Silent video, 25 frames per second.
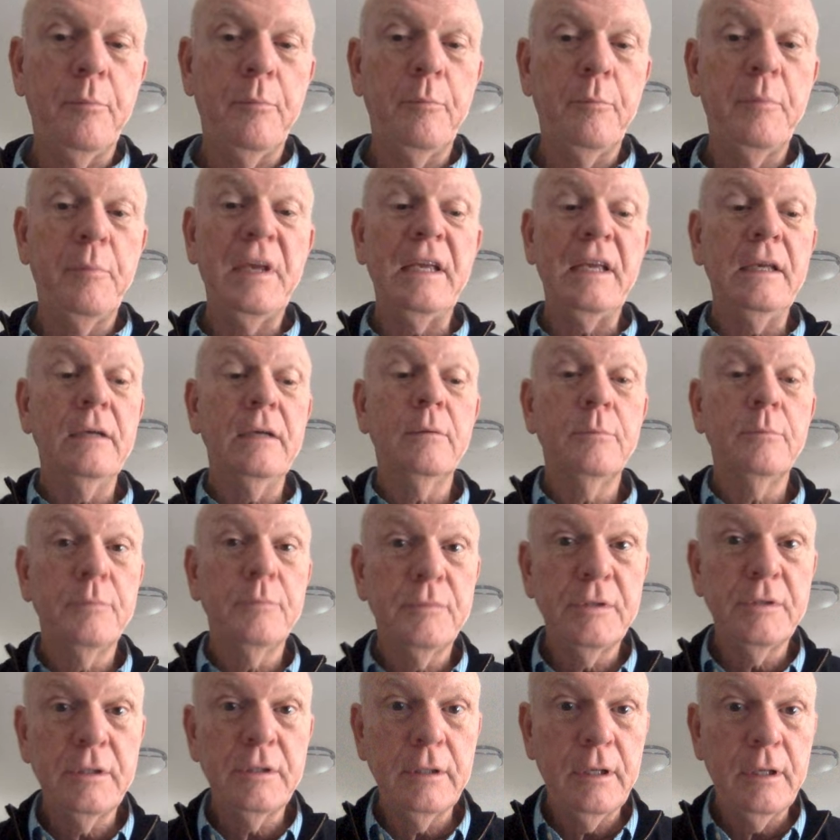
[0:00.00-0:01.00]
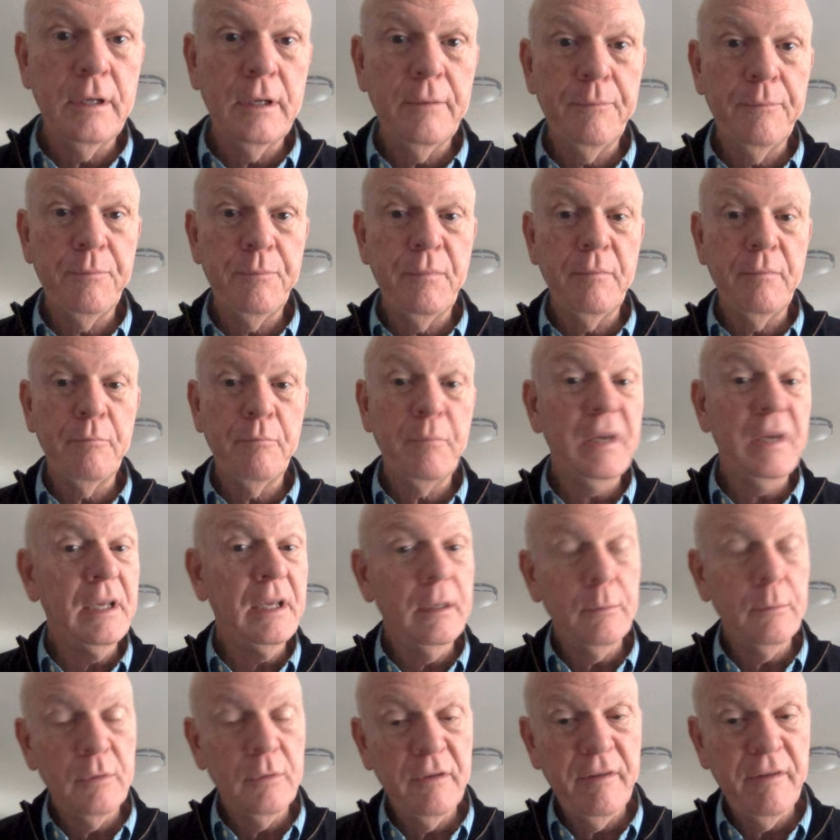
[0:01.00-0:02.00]
PM
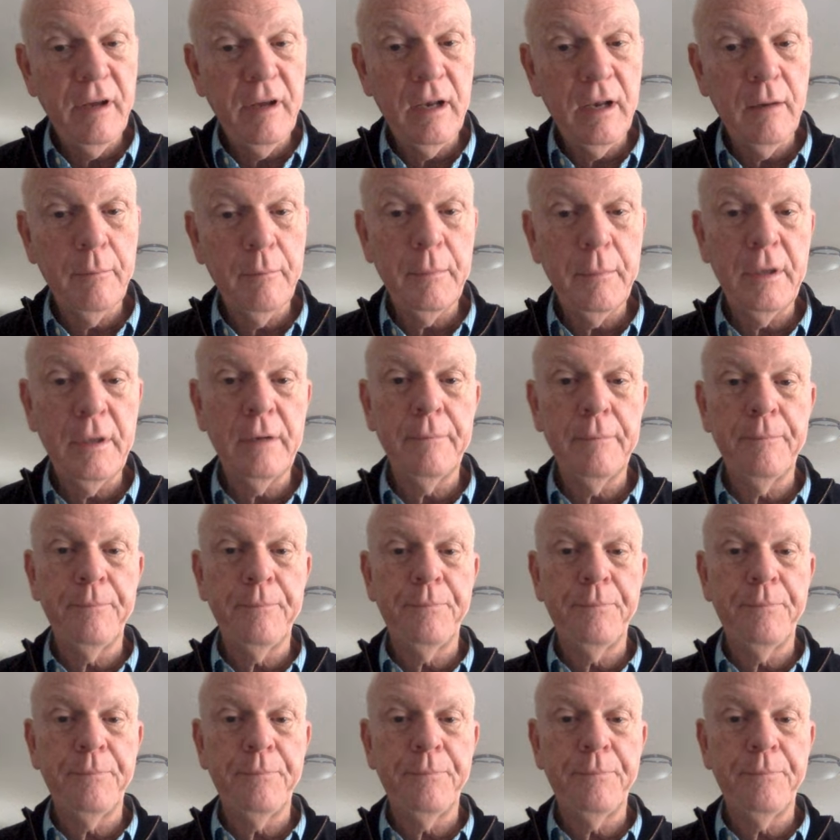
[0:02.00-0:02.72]
development,